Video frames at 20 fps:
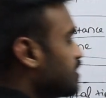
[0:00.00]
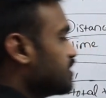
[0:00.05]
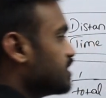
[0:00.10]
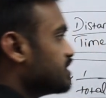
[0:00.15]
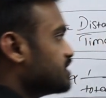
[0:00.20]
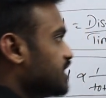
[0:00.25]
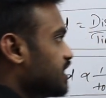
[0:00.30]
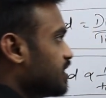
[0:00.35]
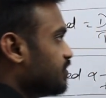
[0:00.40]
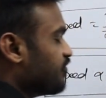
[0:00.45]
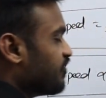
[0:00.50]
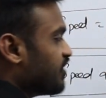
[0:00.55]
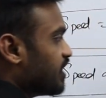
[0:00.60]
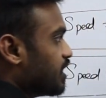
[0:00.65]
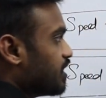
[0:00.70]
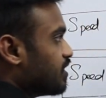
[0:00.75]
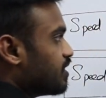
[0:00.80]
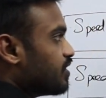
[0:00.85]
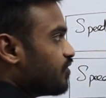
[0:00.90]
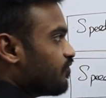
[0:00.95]
In the same
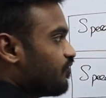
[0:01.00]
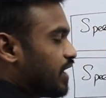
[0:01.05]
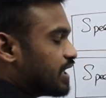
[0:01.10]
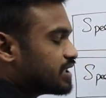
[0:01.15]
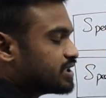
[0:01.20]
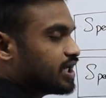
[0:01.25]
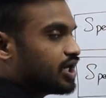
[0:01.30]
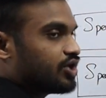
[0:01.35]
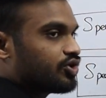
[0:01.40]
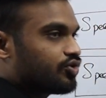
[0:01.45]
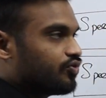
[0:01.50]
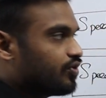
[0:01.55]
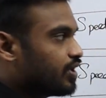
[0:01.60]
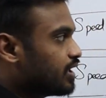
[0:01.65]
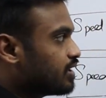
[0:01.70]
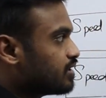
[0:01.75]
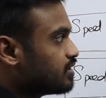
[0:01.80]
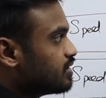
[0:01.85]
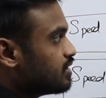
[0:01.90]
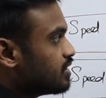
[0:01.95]
way, what they have
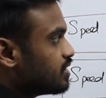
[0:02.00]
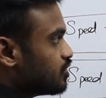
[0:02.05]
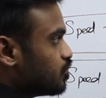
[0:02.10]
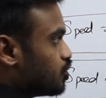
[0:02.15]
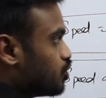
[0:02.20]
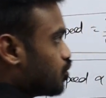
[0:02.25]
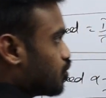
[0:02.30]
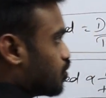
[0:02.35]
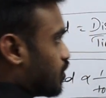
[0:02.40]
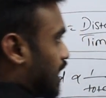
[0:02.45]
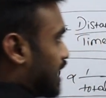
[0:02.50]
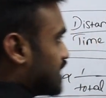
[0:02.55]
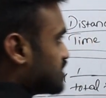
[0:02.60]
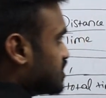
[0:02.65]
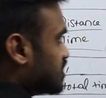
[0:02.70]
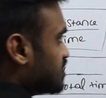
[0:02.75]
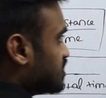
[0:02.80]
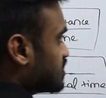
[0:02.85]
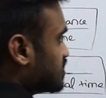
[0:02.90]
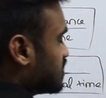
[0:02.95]
given, to
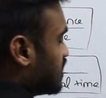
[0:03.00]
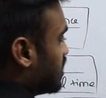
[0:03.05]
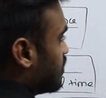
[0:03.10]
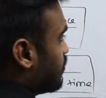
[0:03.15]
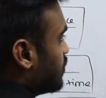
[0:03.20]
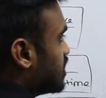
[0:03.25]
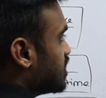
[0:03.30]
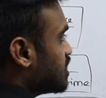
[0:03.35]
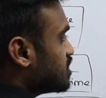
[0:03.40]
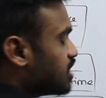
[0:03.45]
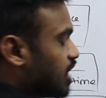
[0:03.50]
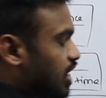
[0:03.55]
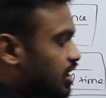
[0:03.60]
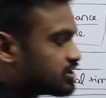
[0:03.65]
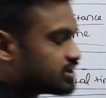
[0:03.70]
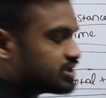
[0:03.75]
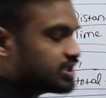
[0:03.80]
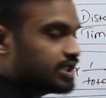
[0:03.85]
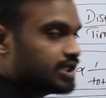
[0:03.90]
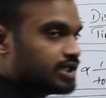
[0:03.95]
cross the 600 meters
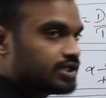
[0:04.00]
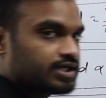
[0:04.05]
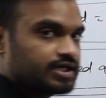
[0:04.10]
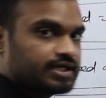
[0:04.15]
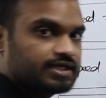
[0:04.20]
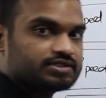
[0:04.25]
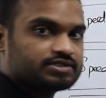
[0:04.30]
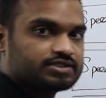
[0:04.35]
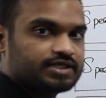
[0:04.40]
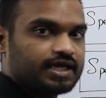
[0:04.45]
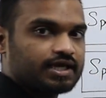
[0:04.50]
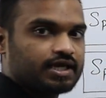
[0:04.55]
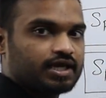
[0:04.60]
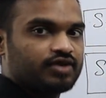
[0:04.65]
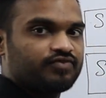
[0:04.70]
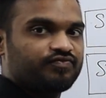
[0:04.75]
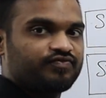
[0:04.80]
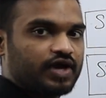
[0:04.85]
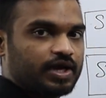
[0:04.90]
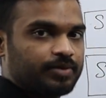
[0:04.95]
long street, he is
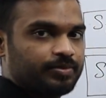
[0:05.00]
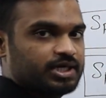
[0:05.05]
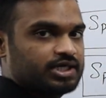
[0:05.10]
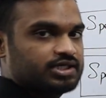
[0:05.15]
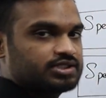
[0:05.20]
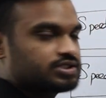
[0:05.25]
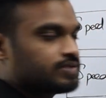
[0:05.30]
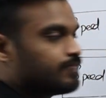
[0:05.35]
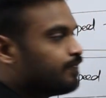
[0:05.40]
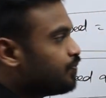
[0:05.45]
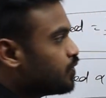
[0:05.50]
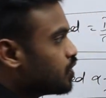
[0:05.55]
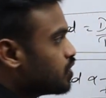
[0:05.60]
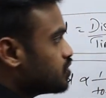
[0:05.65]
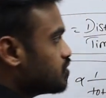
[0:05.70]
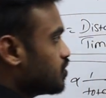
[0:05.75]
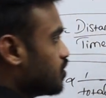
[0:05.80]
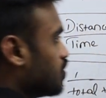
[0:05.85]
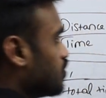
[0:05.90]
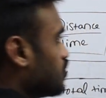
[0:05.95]
taking 5 minutes.
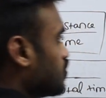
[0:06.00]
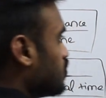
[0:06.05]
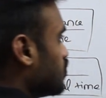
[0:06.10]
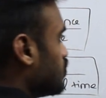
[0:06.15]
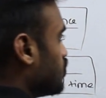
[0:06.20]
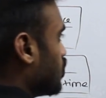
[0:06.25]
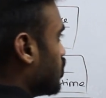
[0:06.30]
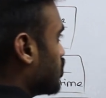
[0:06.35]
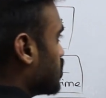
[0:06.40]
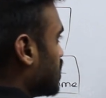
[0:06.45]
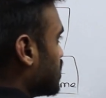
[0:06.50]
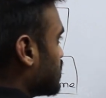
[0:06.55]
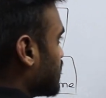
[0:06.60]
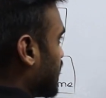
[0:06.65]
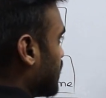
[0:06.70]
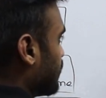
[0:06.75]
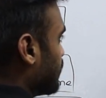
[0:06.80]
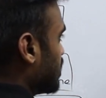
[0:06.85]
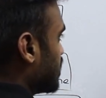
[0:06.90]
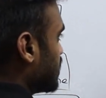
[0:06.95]
So total
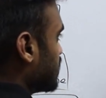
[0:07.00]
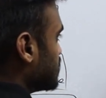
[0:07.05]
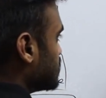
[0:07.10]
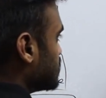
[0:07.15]
time